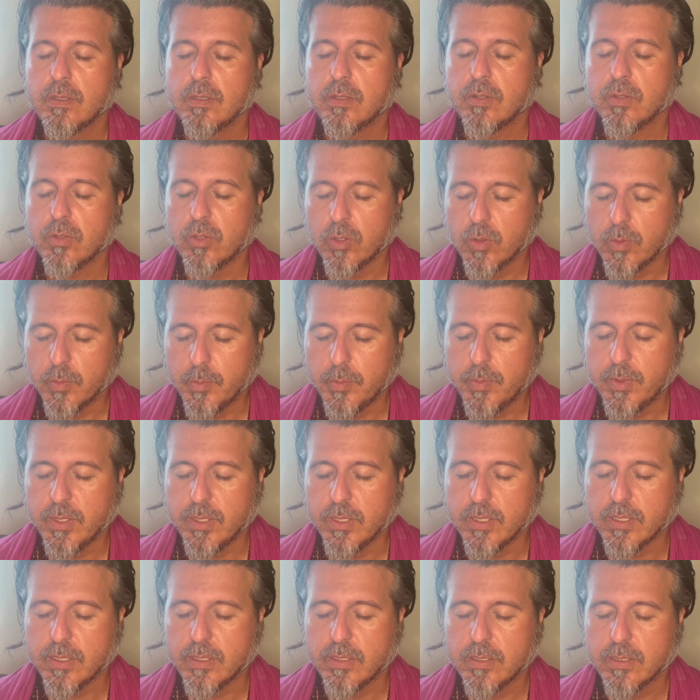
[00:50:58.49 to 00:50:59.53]
So be
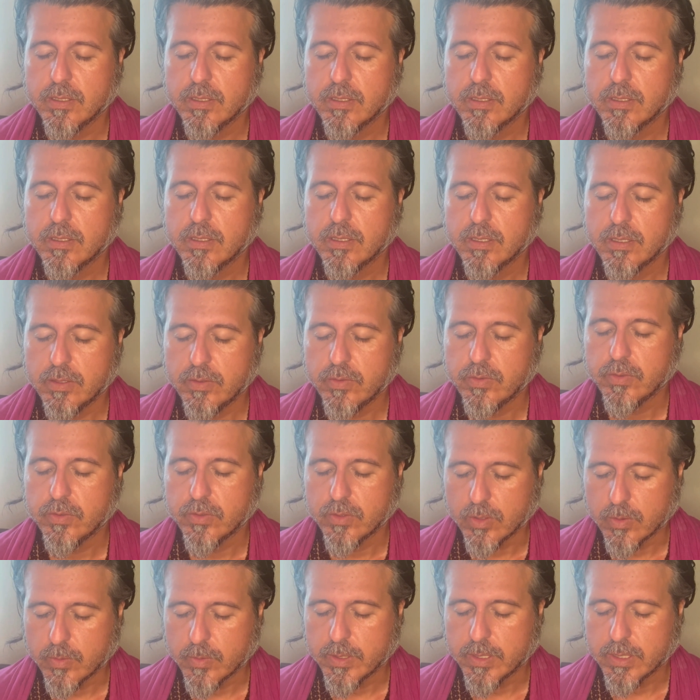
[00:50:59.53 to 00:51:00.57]
it, and
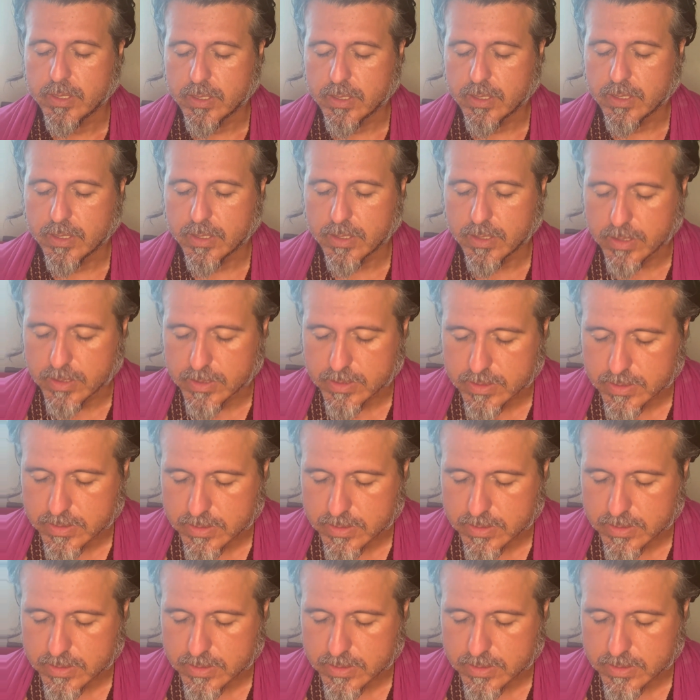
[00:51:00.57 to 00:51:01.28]
so it is.